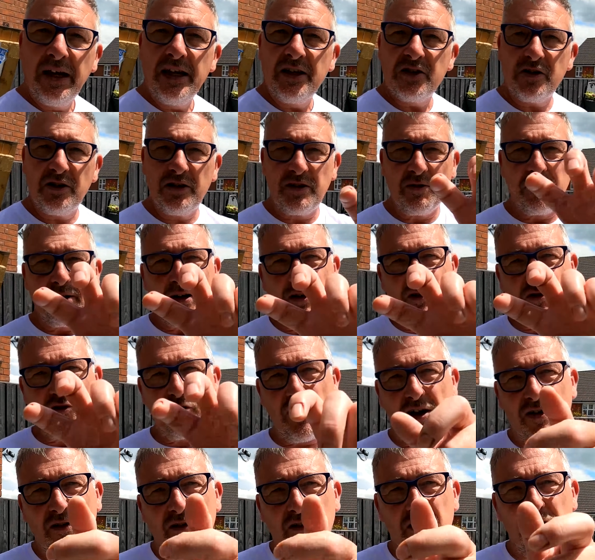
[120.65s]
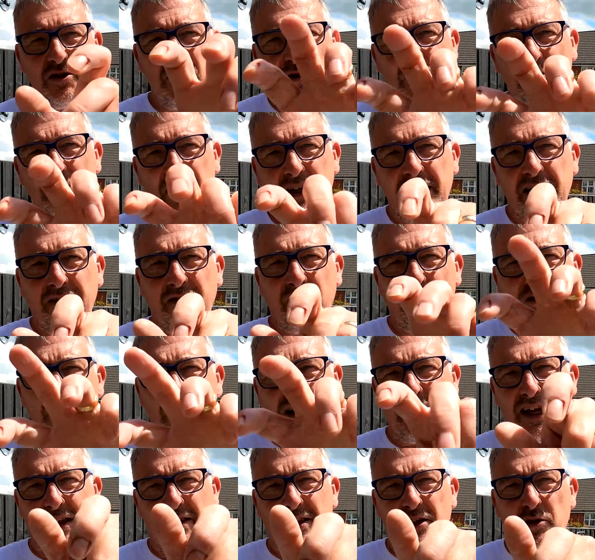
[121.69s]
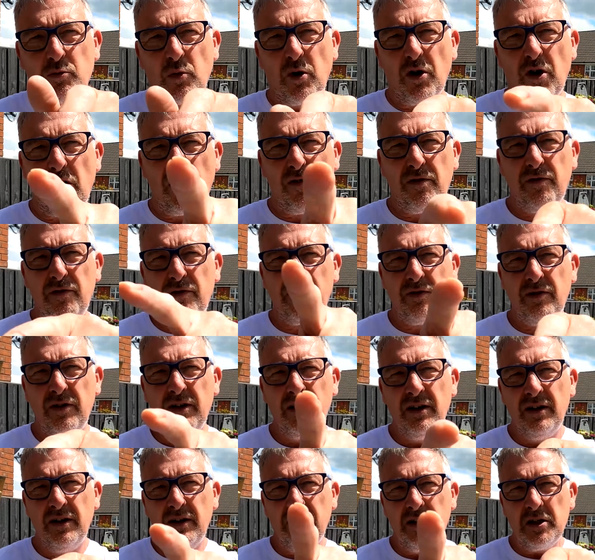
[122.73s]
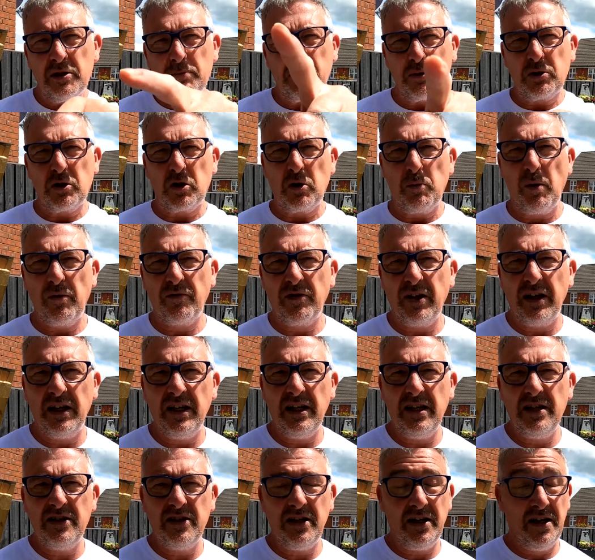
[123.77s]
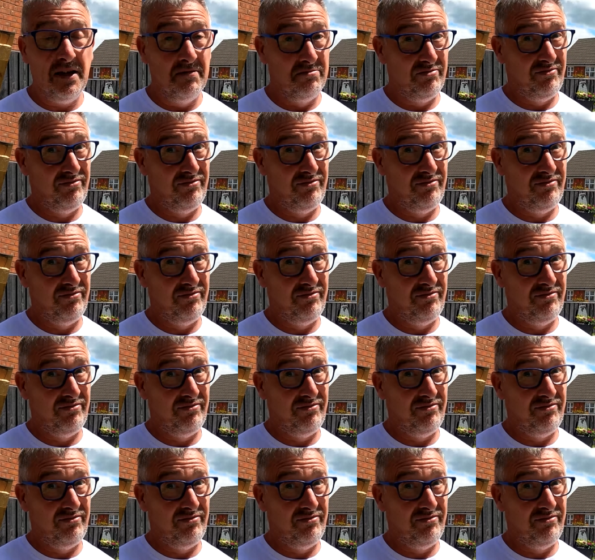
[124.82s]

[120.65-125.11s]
So this I'm going to try. I've got this new thing and I've got to try to get this one off. It's supposed to come off dead easy.